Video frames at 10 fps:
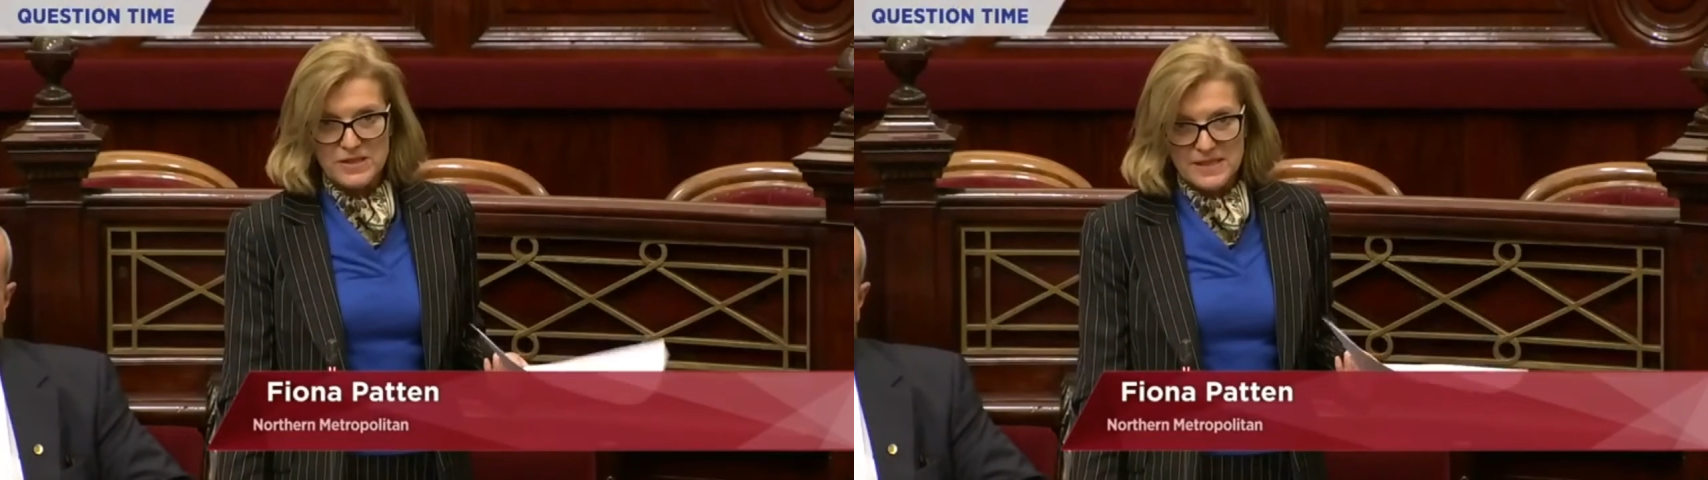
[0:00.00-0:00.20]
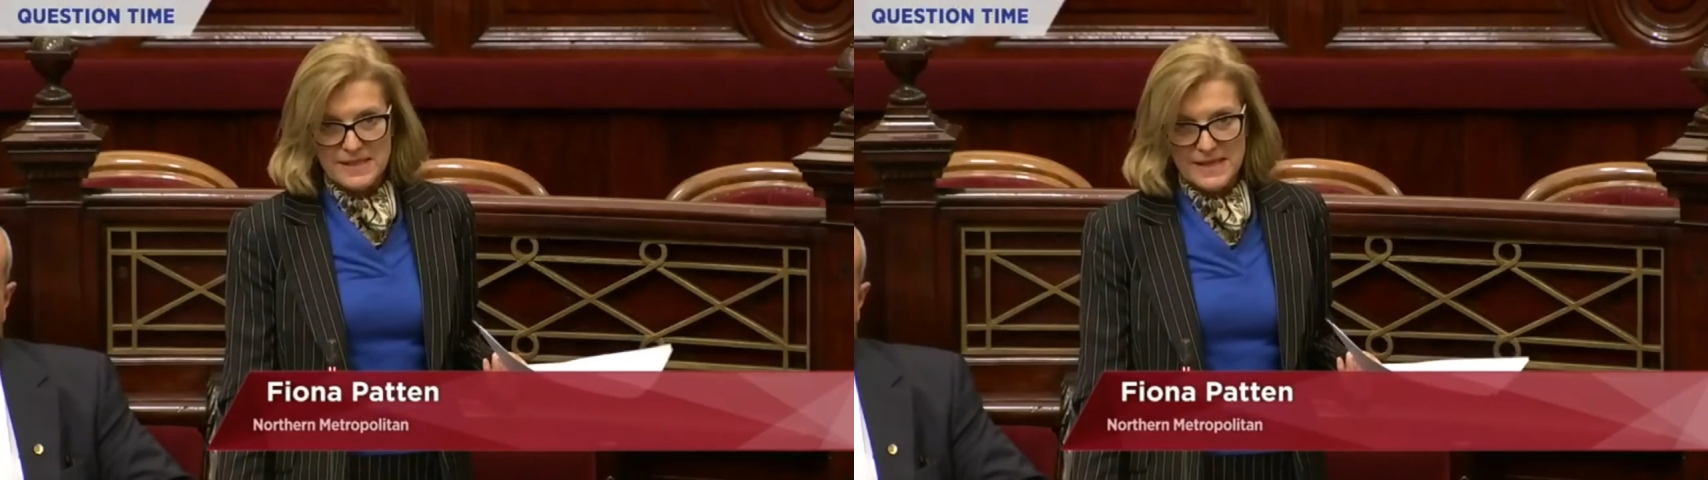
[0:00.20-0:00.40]

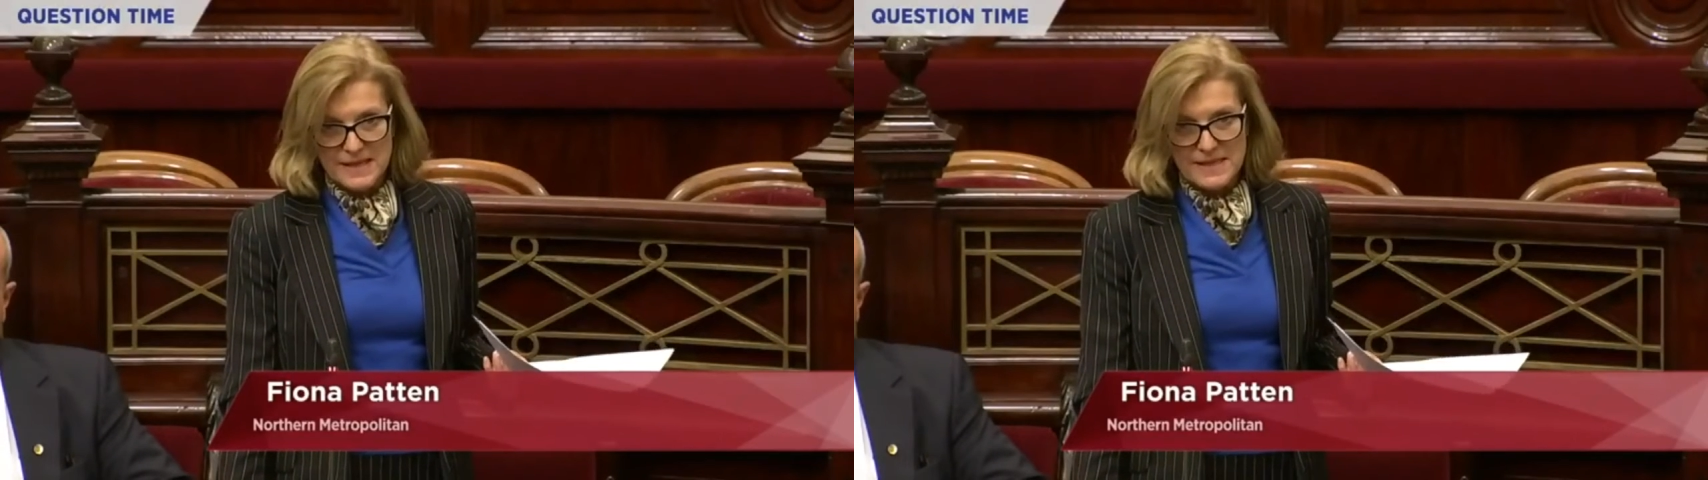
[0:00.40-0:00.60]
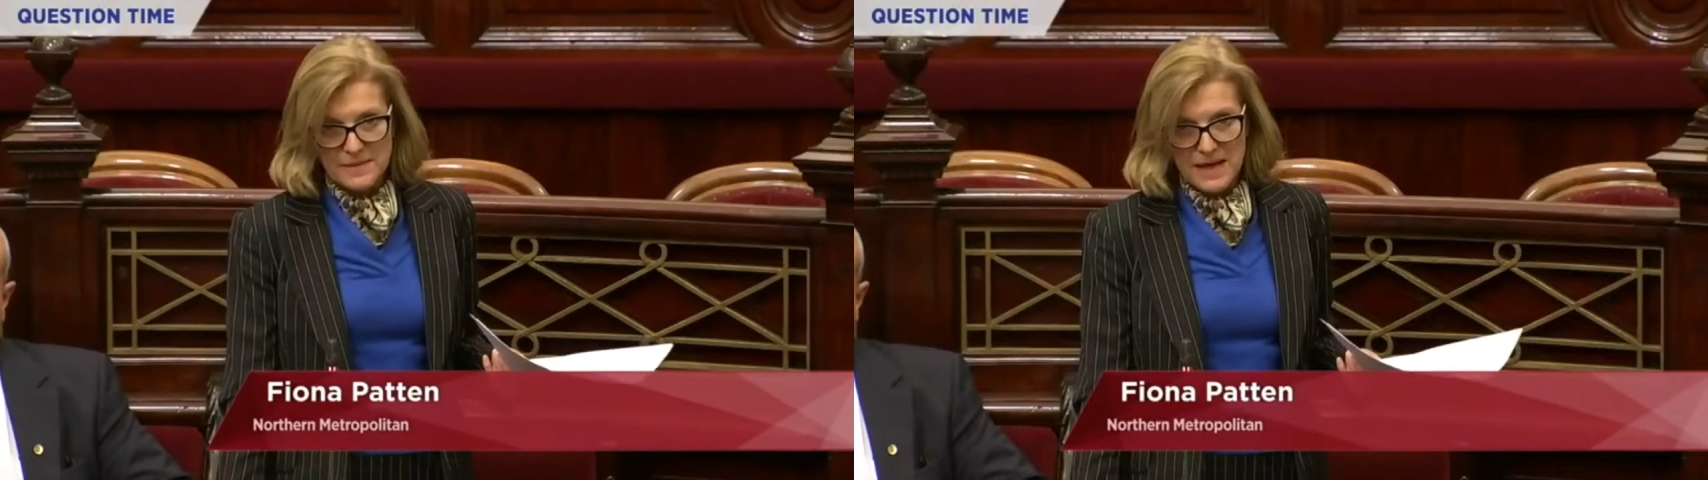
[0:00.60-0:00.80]
to
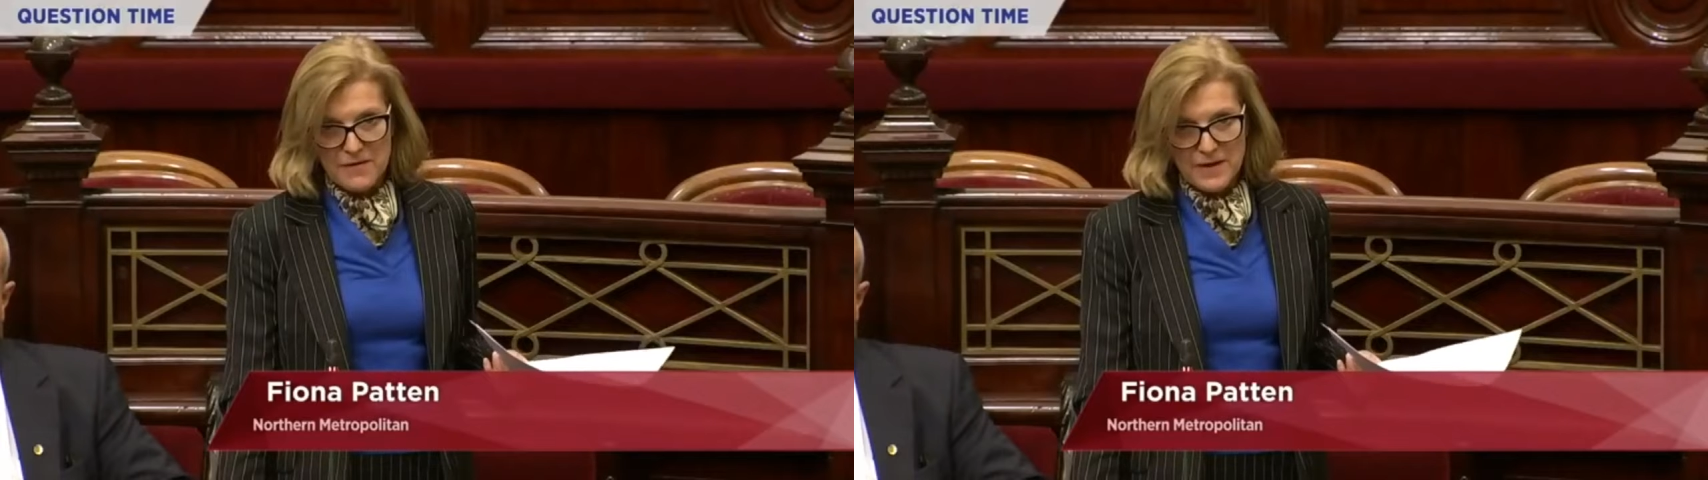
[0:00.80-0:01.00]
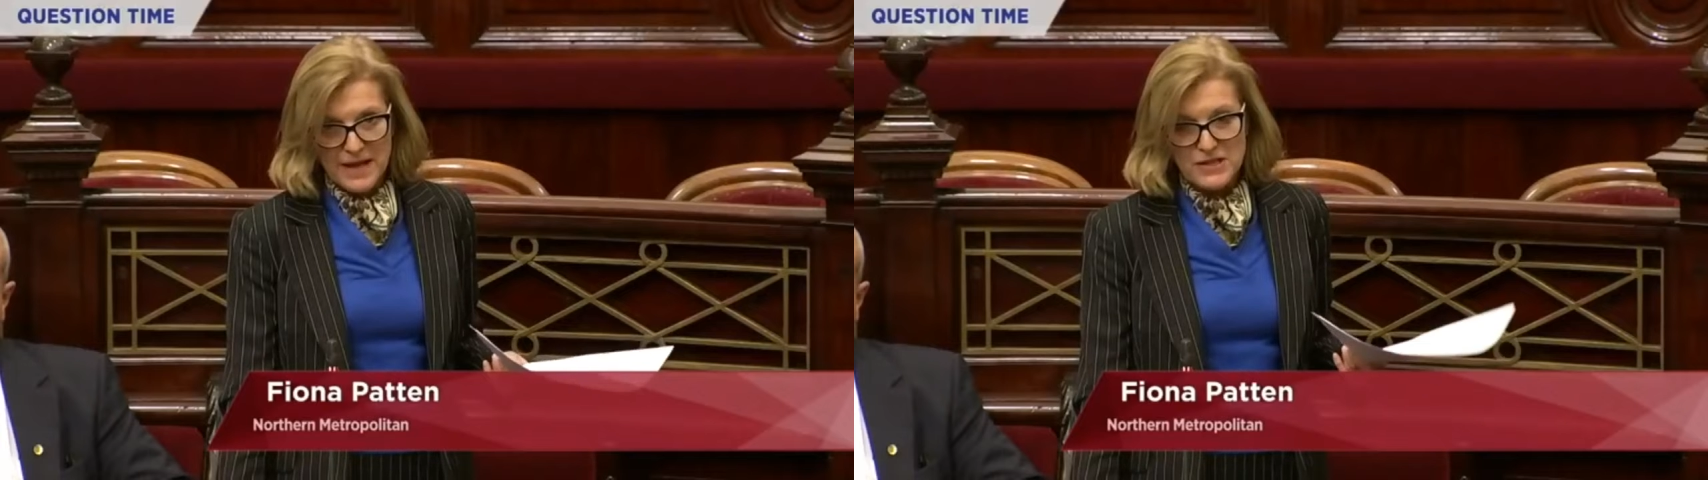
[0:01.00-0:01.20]
seek some
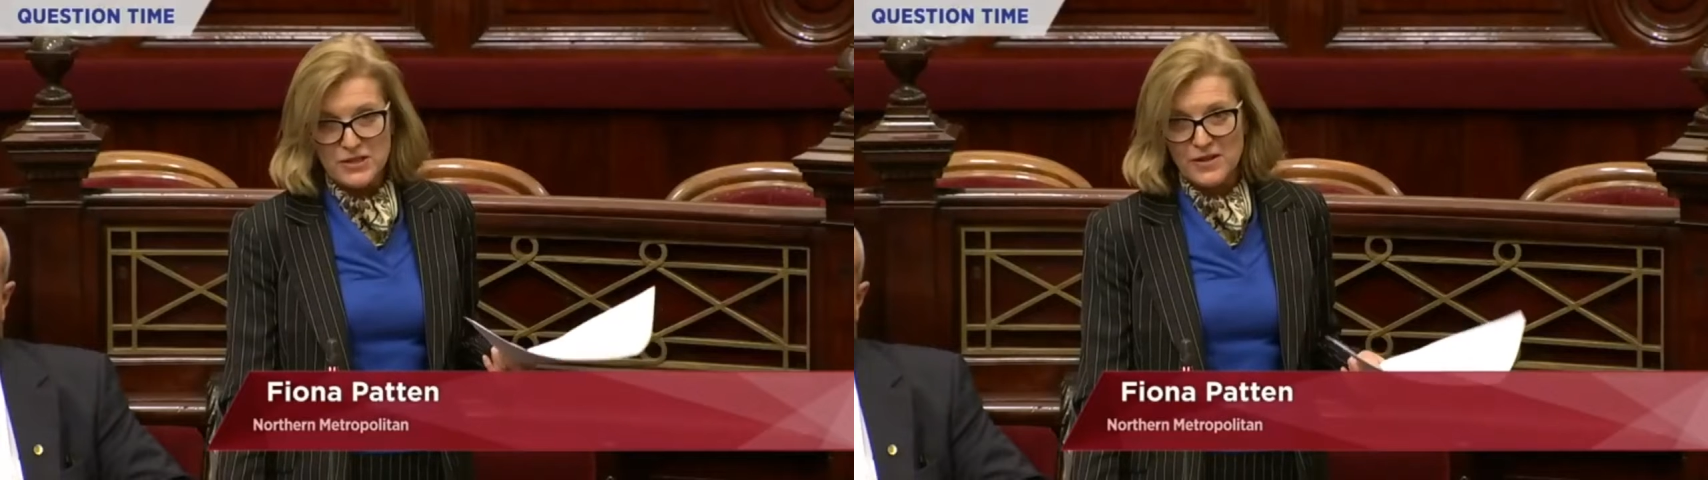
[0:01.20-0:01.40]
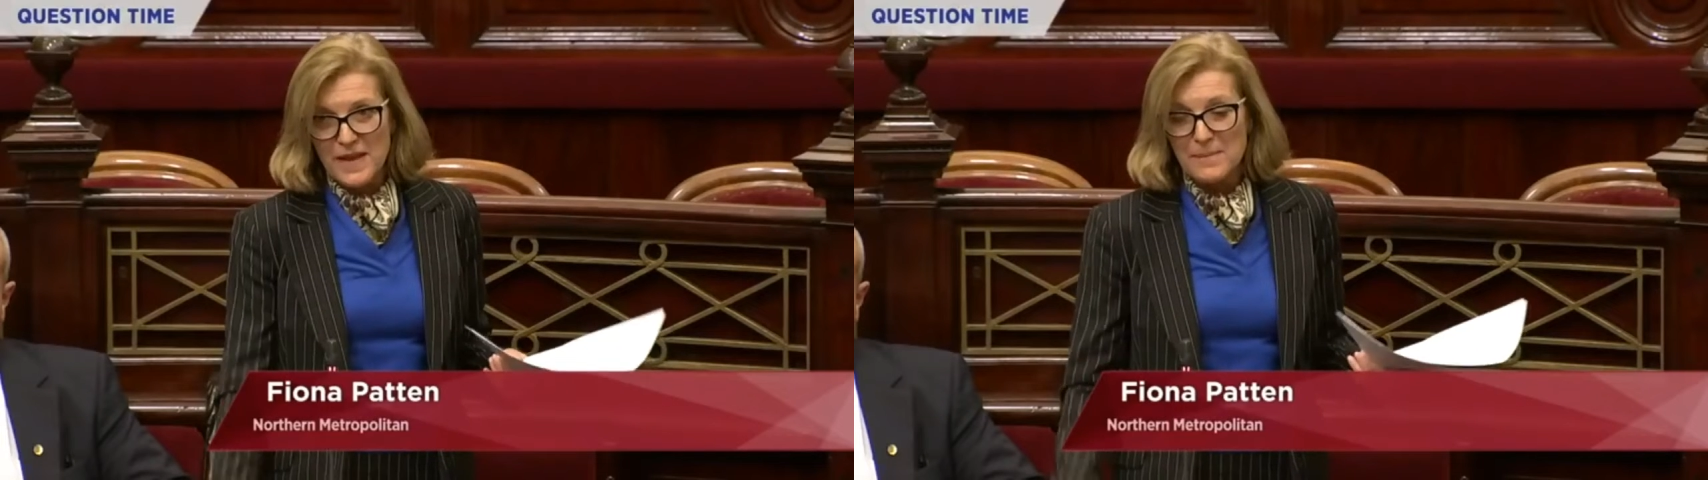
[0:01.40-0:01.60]

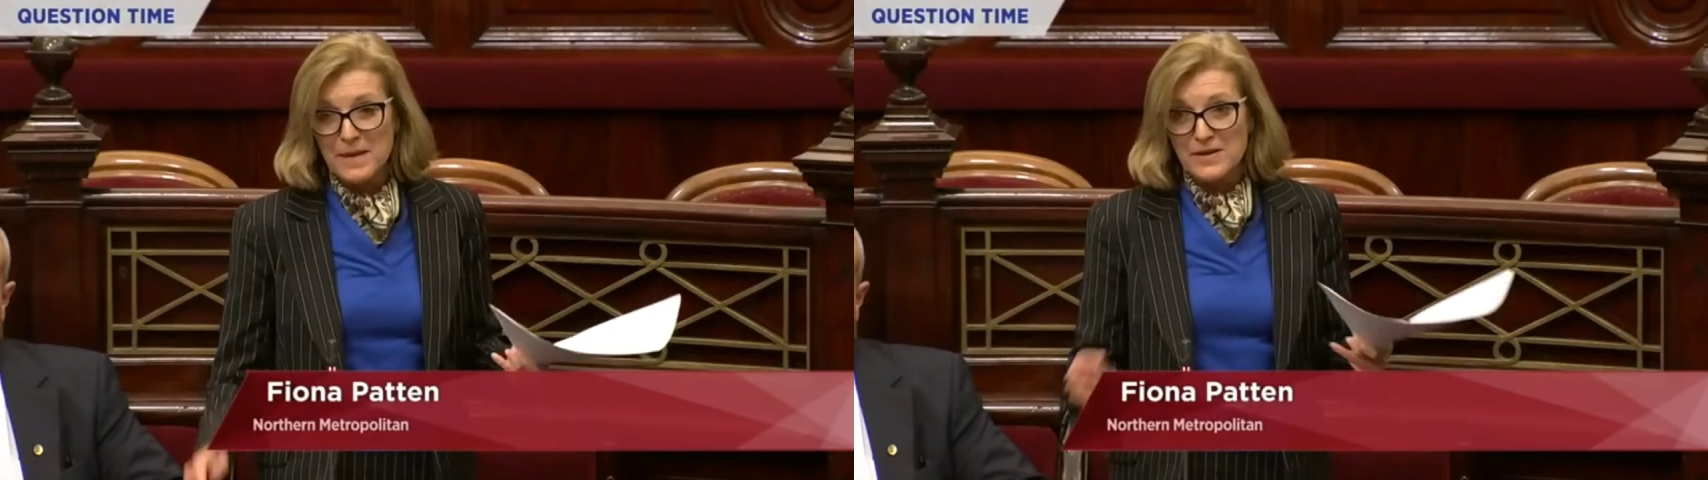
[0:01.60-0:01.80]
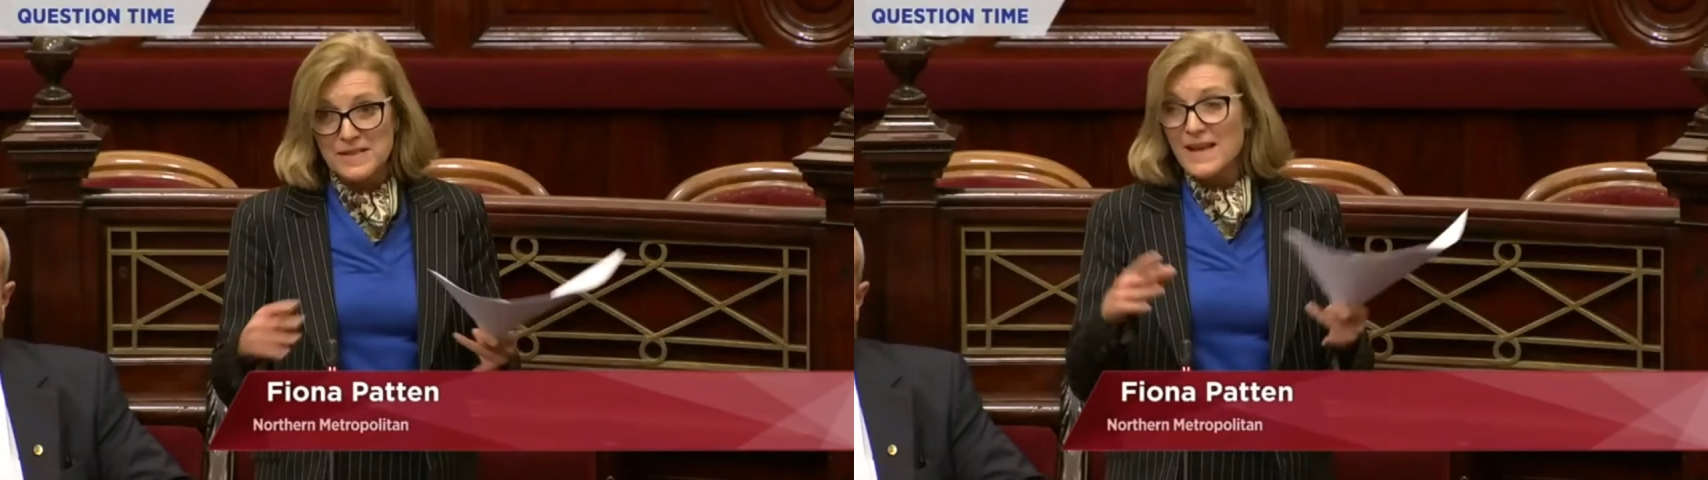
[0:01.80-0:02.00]
clarification on that
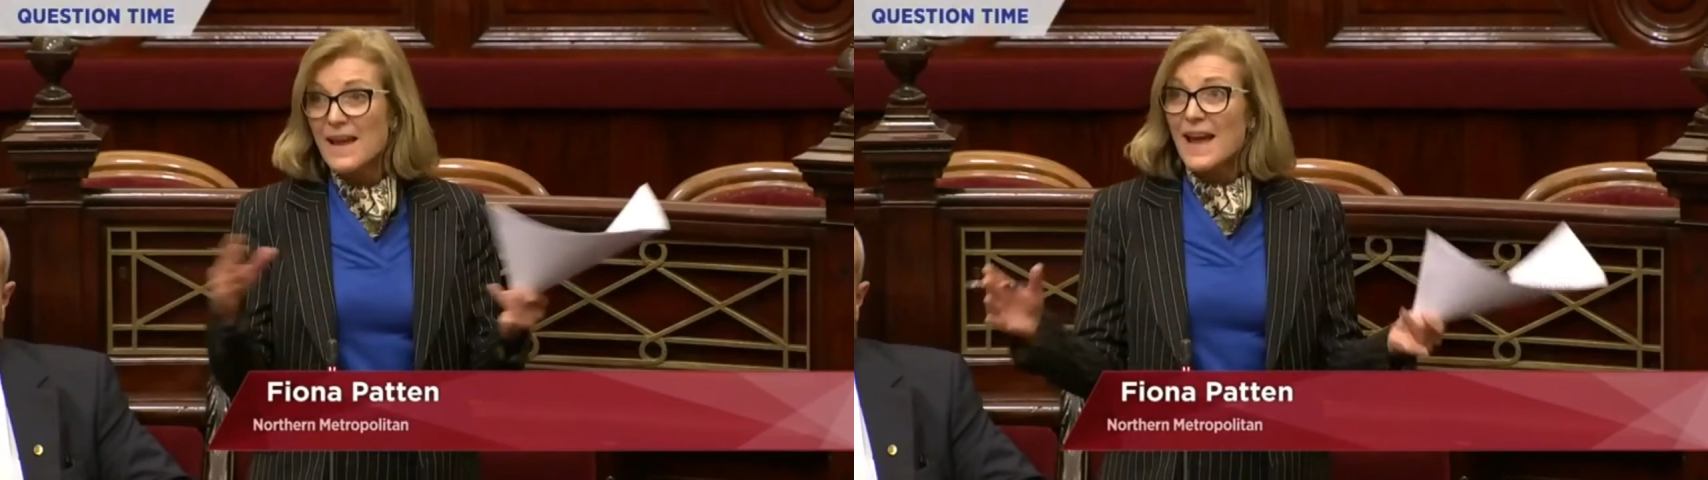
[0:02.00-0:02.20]
because,